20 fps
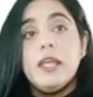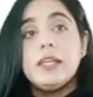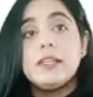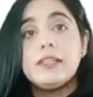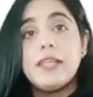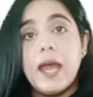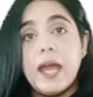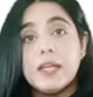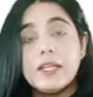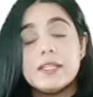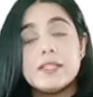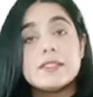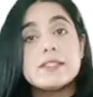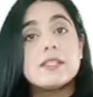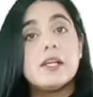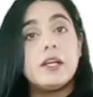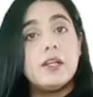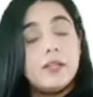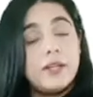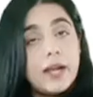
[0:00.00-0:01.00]
That
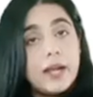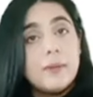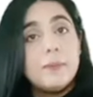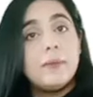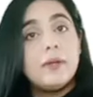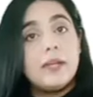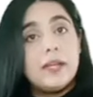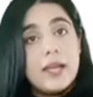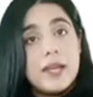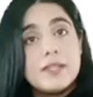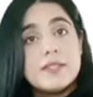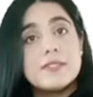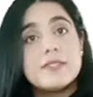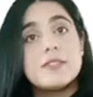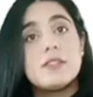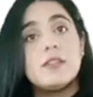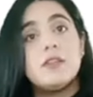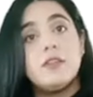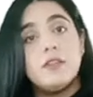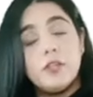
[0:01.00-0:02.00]
is a crime
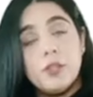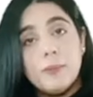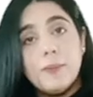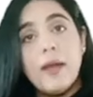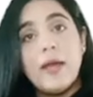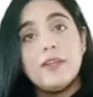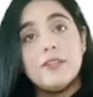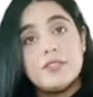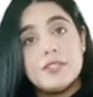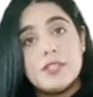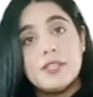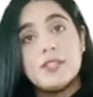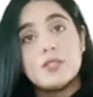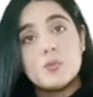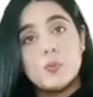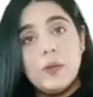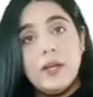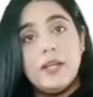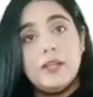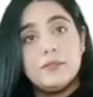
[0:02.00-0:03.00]
against humanity as
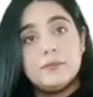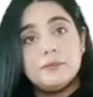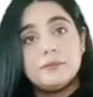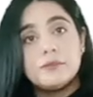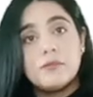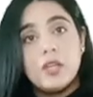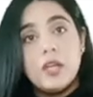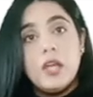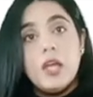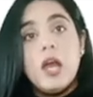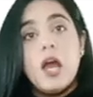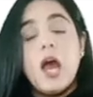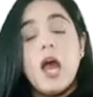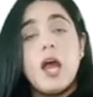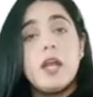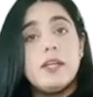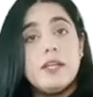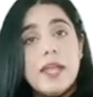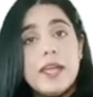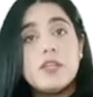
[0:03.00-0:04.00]
well.
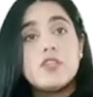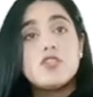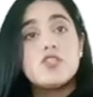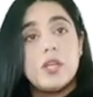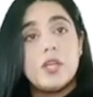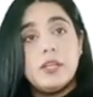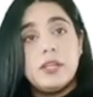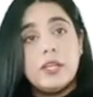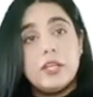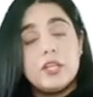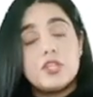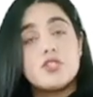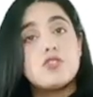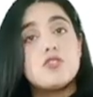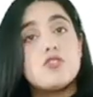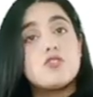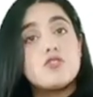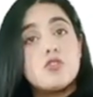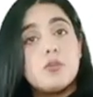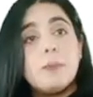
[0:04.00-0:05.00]
Our next
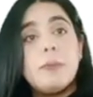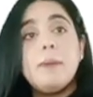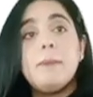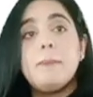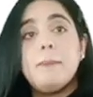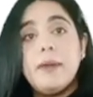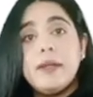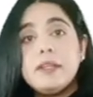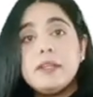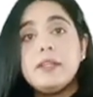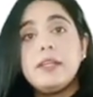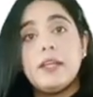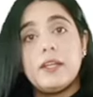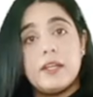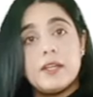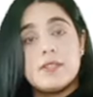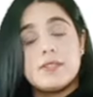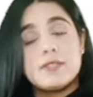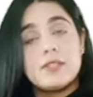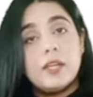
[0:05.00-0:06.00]
generation should be better than
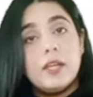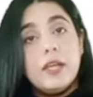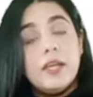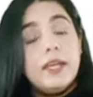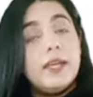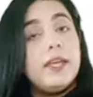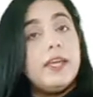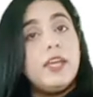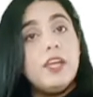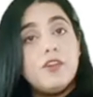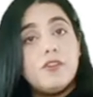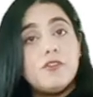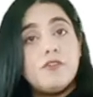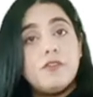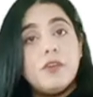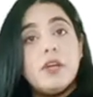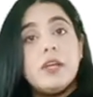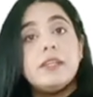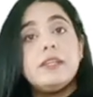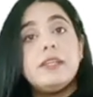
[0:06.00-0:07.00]
us.
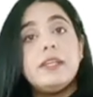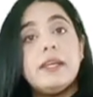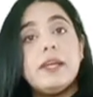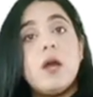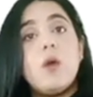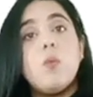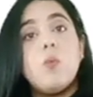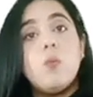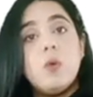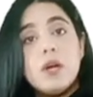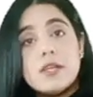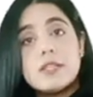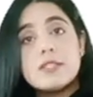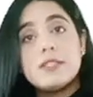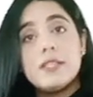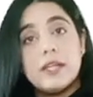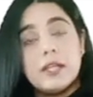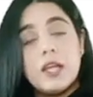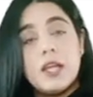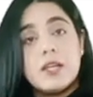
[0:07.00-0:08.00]
If they are worse
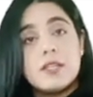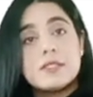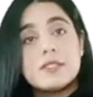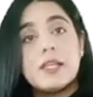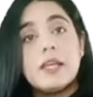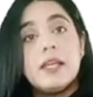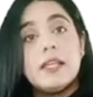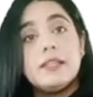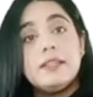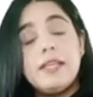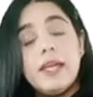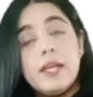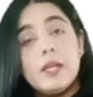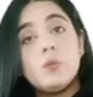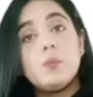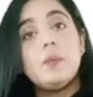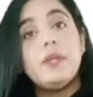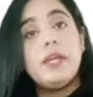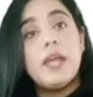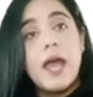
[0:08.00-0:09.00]
than us,
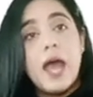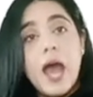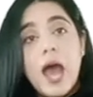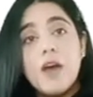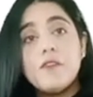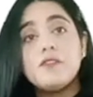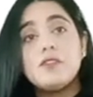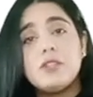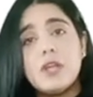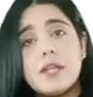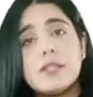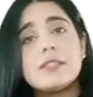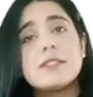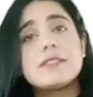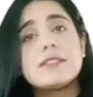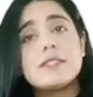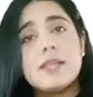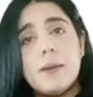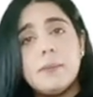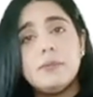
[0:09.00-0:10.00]
then we have done
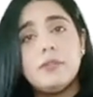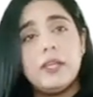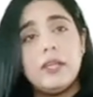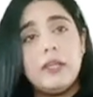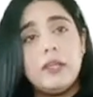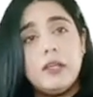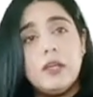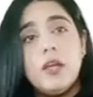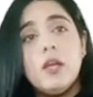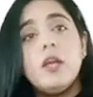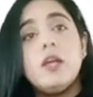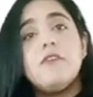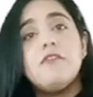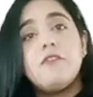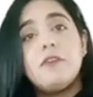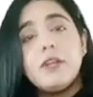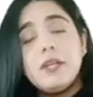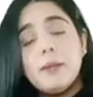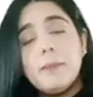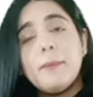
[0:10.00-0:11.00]
something
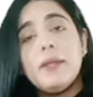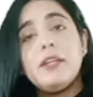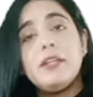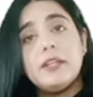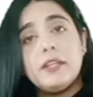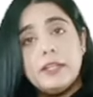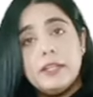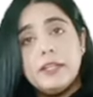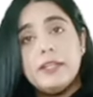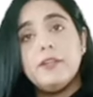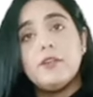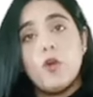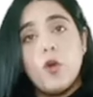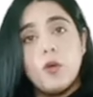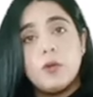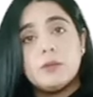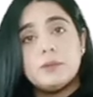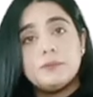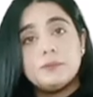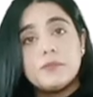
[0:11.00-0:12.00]
fundamentally
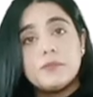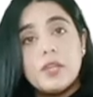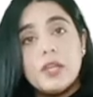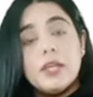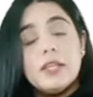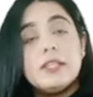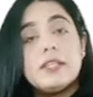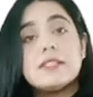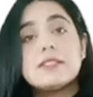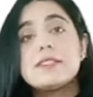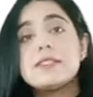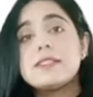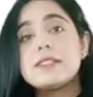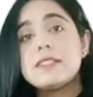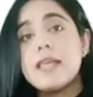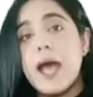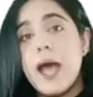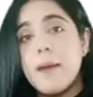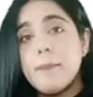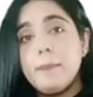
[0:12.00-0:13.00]
wrong. This
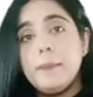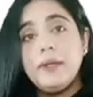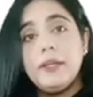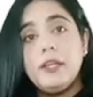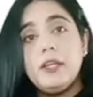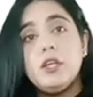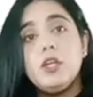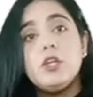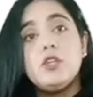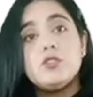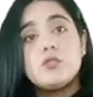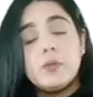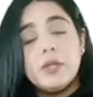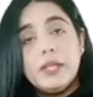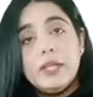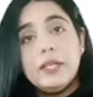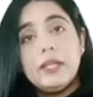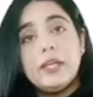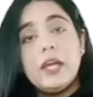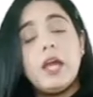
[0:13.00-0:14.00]
is happening to
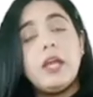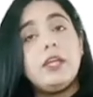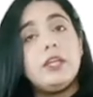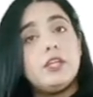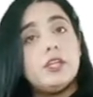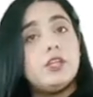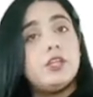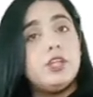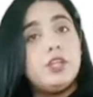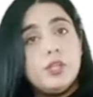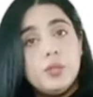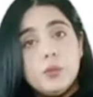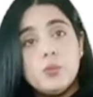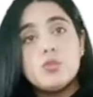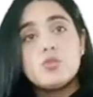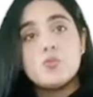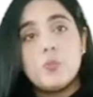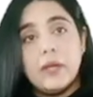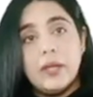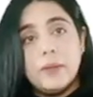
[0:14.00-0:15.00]
India in a
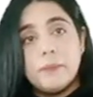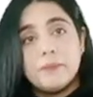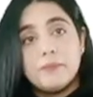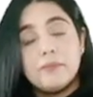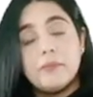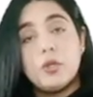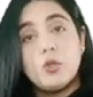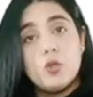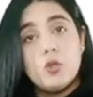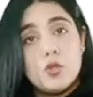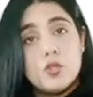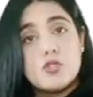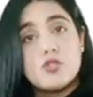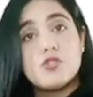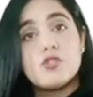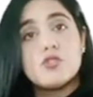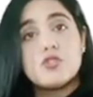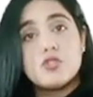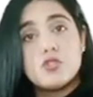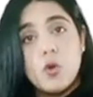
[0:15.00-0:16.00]
huge way because
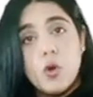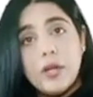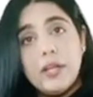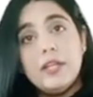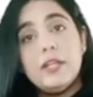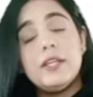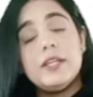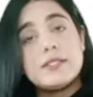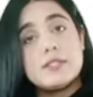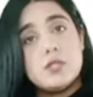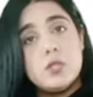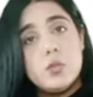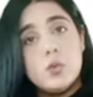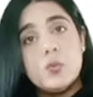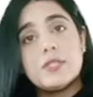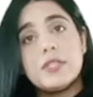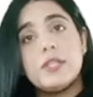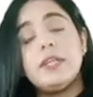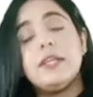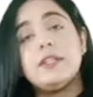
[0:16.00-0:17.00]
the soil is
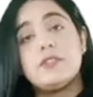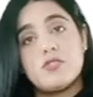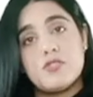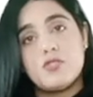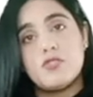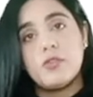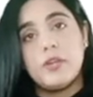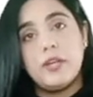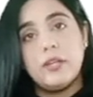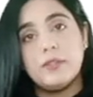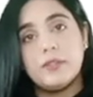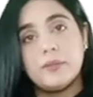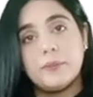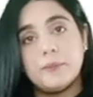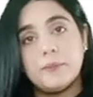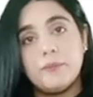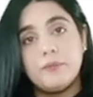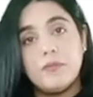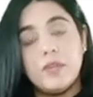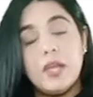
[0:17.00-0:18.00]
losing its strength.
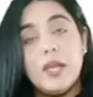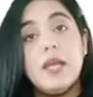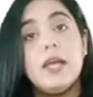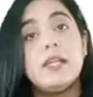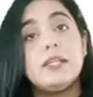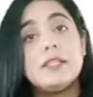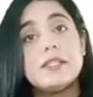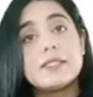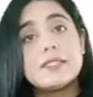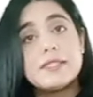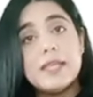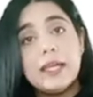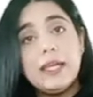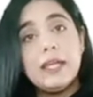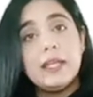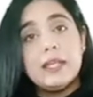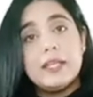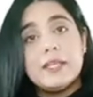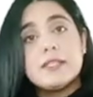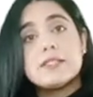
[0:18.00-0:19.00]
The
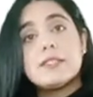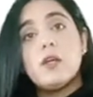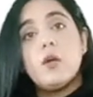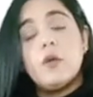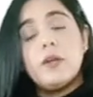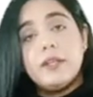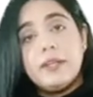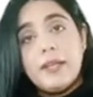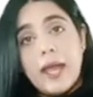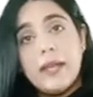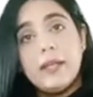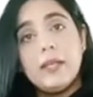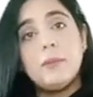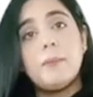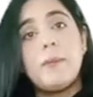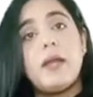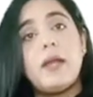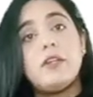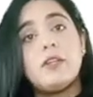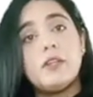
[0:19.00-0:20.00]
second is the organic
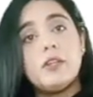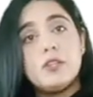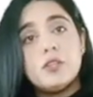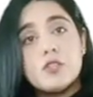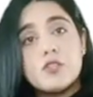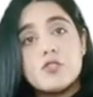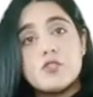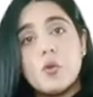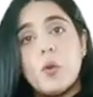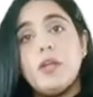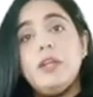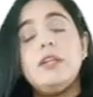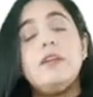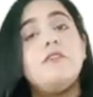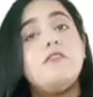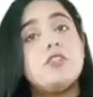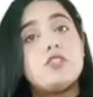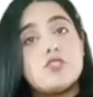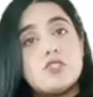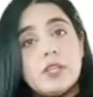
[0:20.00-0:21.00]
matter in the soil,
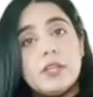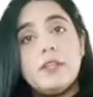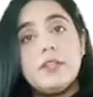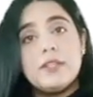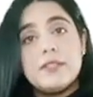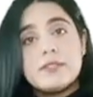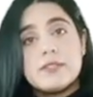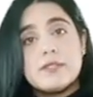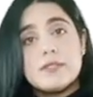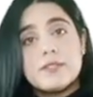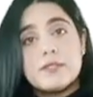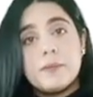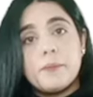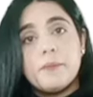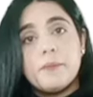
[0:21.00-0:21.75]
which decreases.